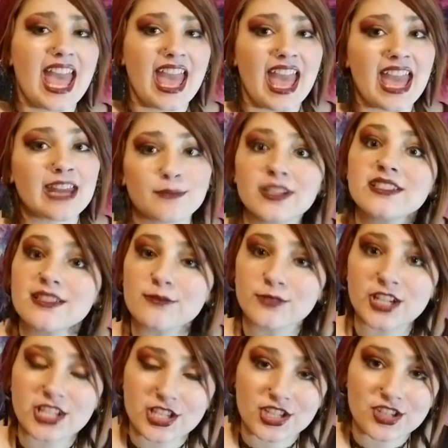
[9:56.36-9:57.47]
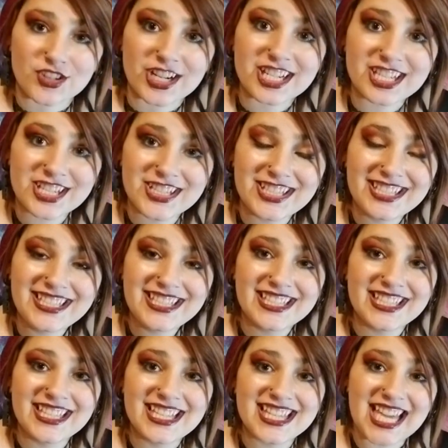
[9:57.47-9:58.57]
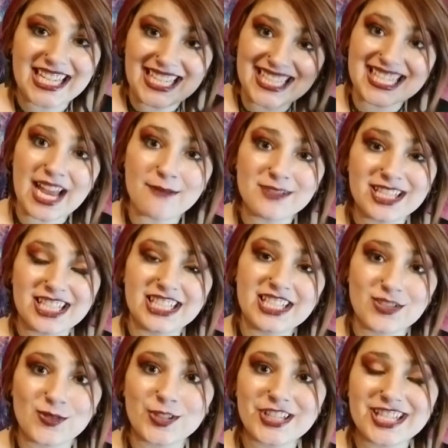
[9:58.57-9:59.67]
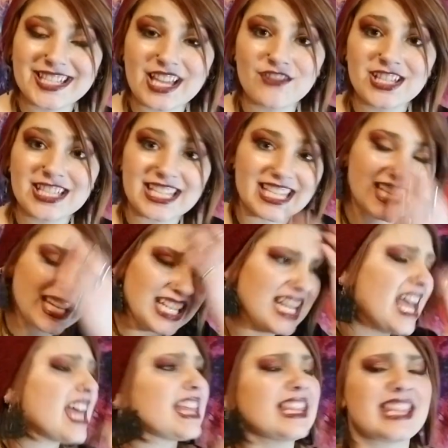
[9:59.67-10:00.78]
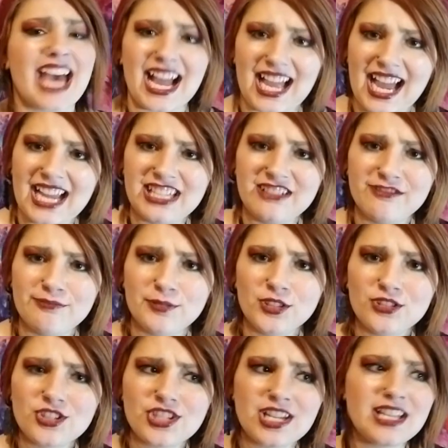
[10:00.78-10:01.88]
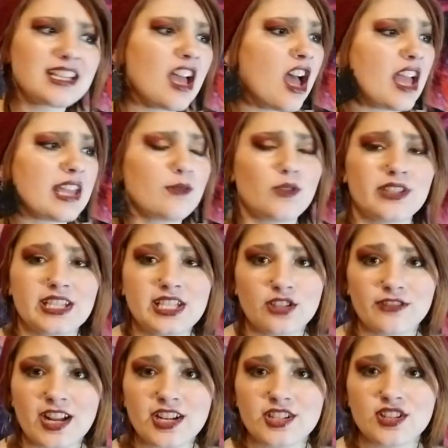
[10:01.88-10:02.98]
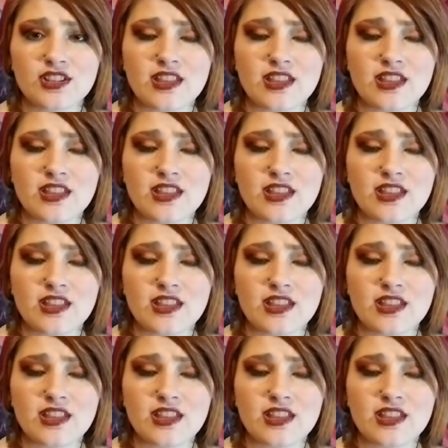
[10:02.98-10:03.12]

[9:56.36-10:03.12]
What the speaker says: and Muslim registration that he attempted in 2017, that kind of bullshit. He wanted to register